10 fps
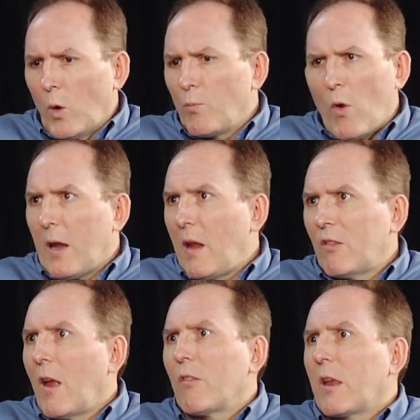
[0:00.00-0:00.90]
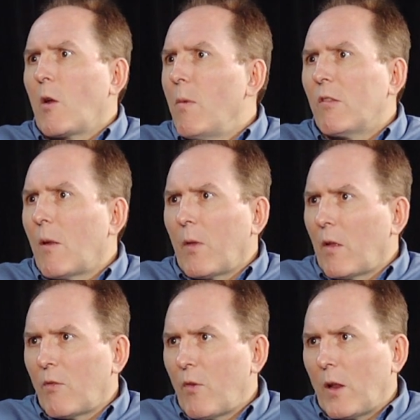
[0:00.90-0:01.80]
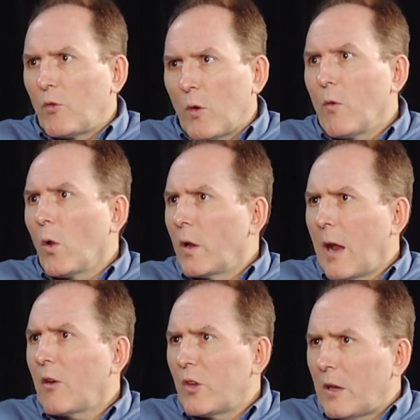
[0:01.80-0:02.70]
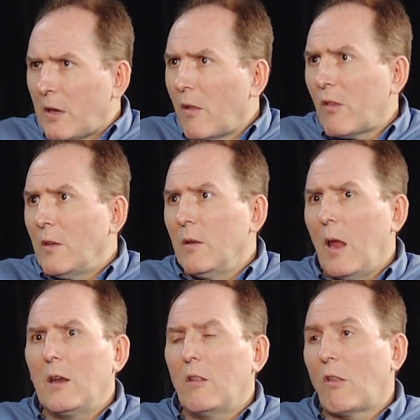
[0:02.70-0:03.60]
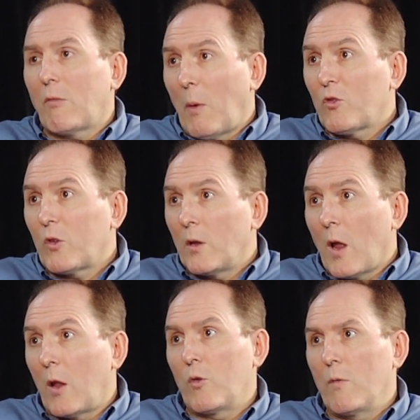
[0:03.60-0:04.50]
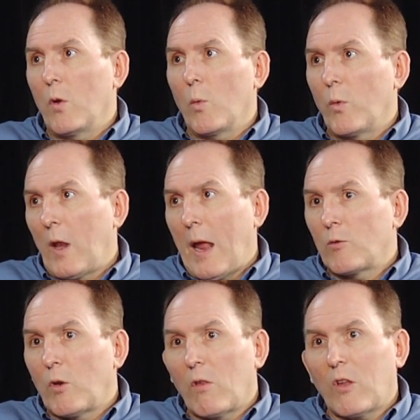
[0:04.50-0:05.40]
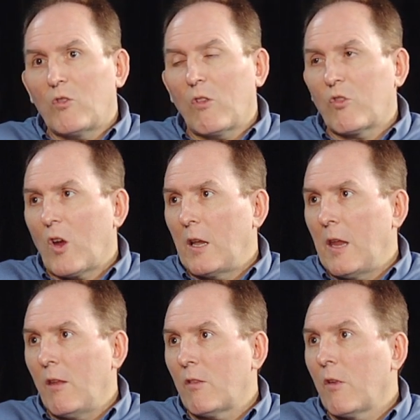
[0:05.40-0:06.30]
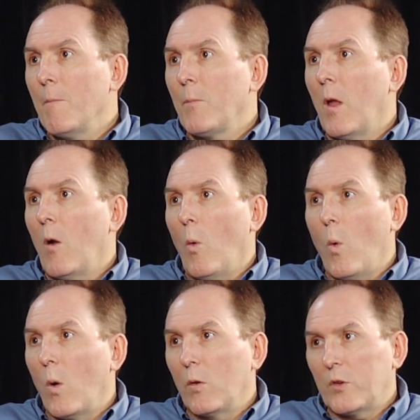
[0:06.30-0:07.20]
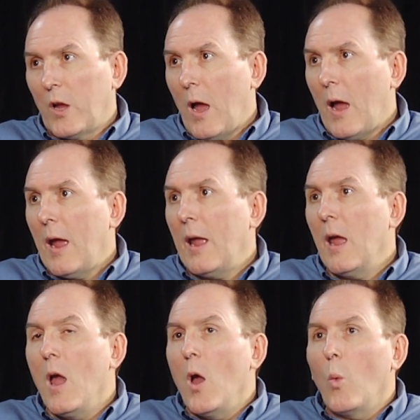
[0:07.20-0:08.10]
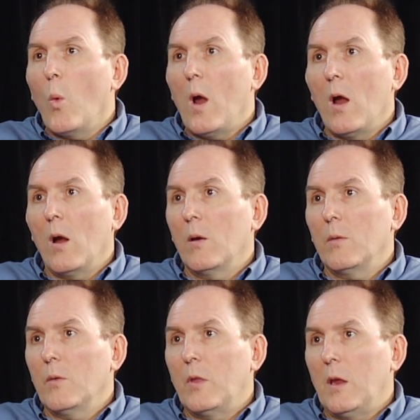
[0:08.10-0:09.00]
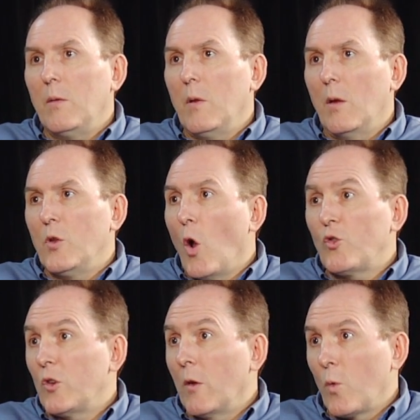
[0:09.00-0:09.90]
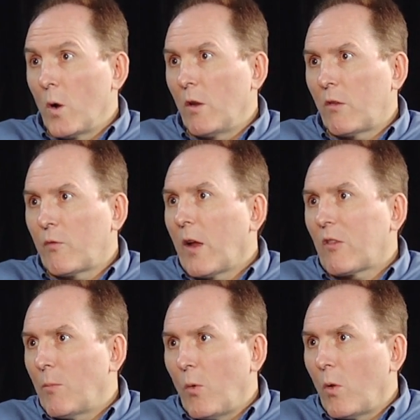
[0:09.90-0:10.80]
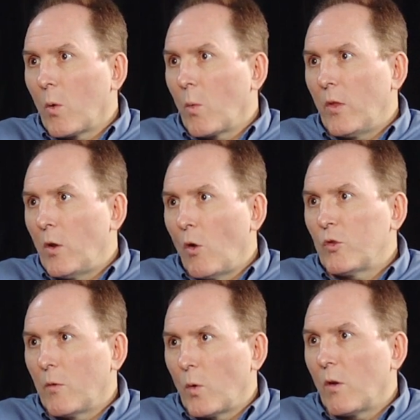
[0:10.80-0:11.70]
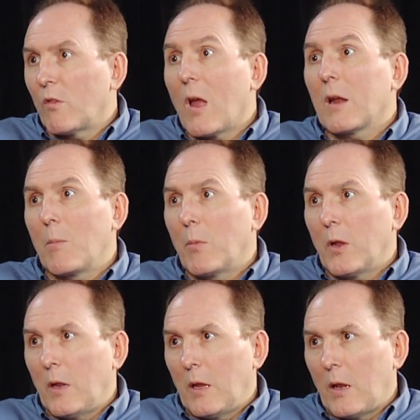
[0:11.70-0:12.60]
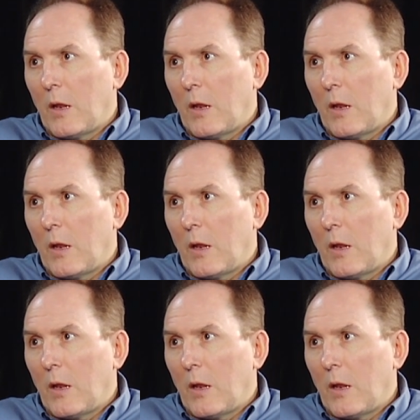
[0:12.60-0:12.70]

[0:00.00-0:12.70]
Word breaking sounds like it would be something that's fairly trivial, and actually it isn't. And it's especially not trivial with languages such as Chinese or Thai, where the notion of word is flexible or where the notion of word is not completely